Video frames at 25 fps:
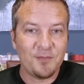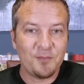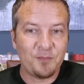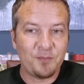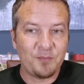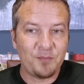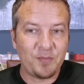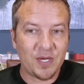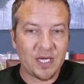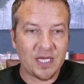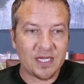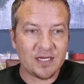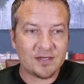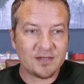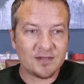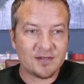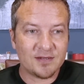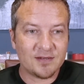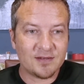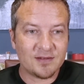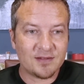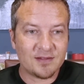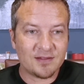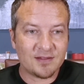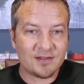But
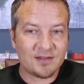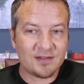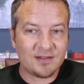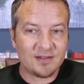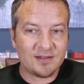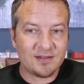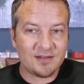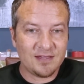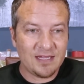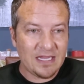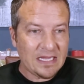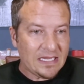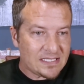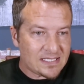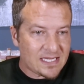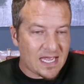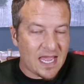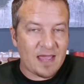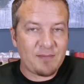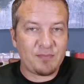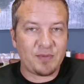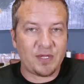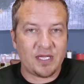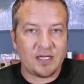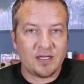he's
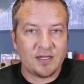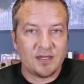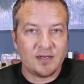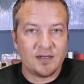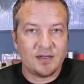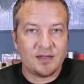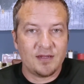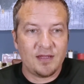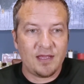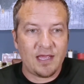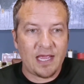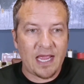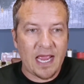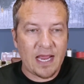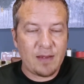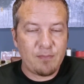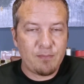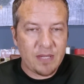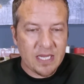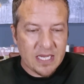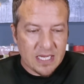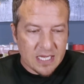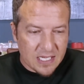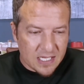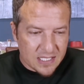happy. And
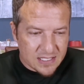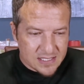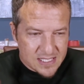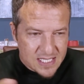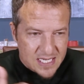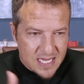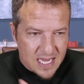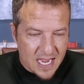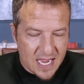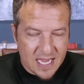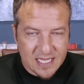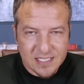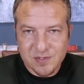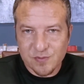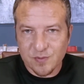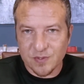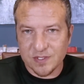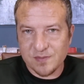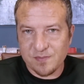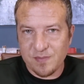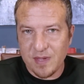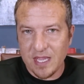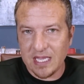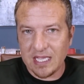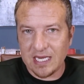because he has
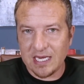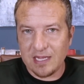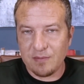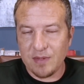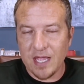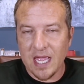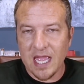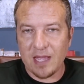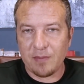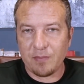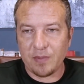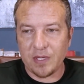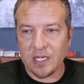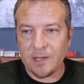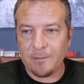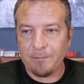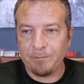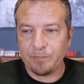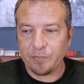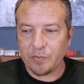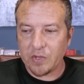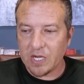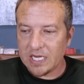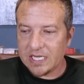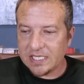what's making him happy,
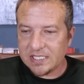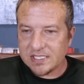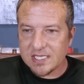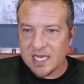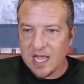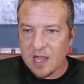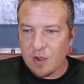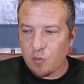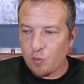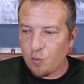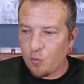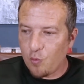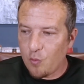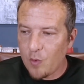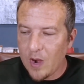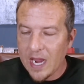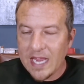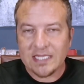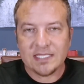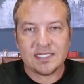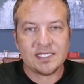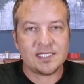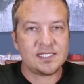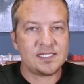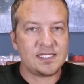he's not
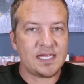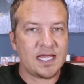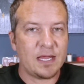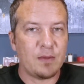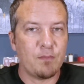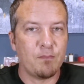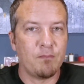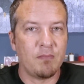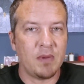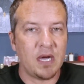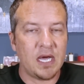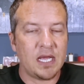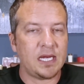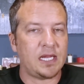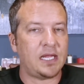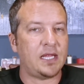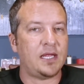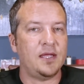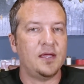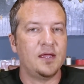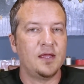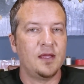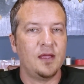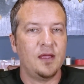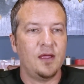wasting
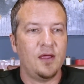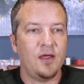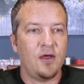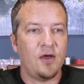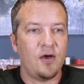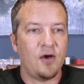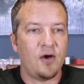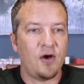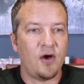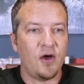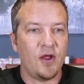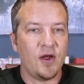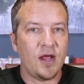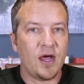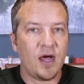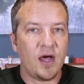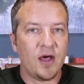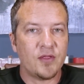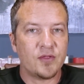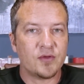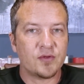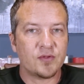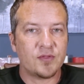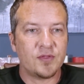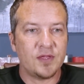money on
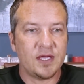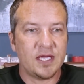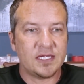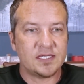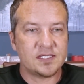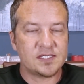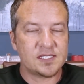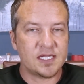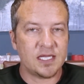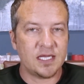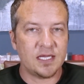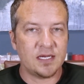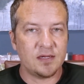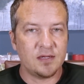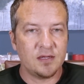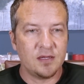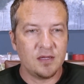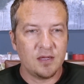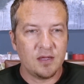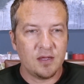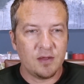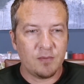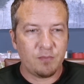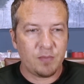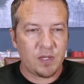other things that
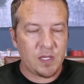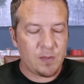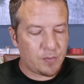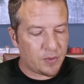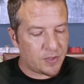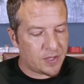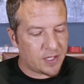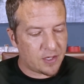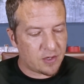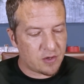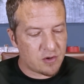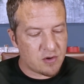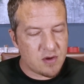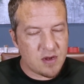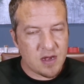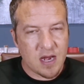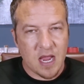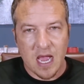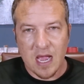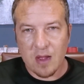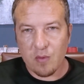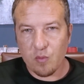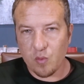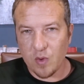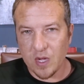people that are
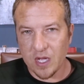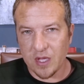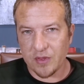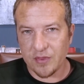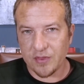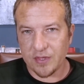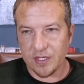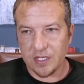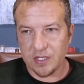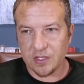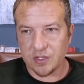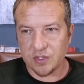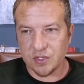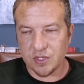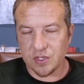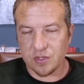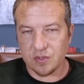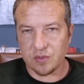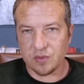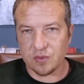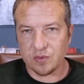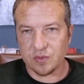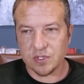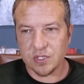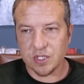not wealthy
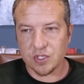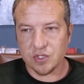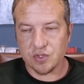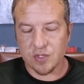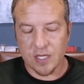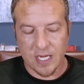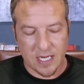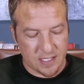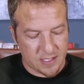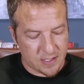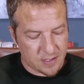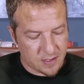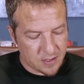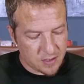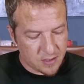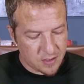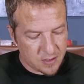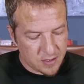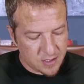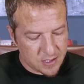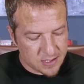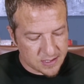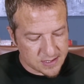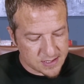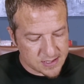do to try to
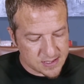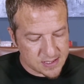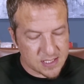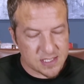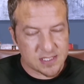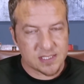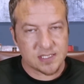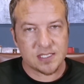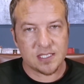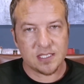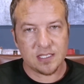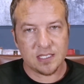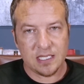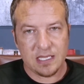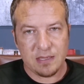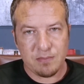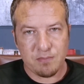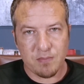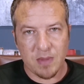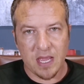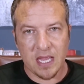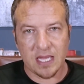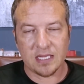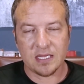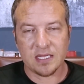consistently
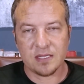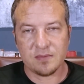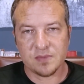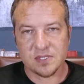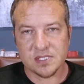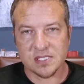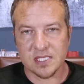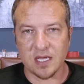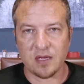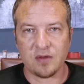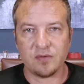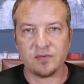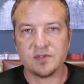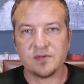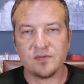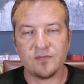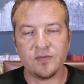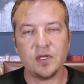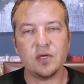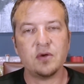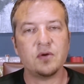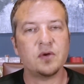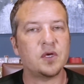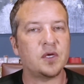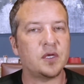make themselves
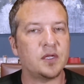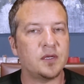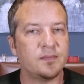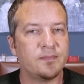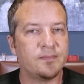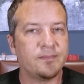feel good.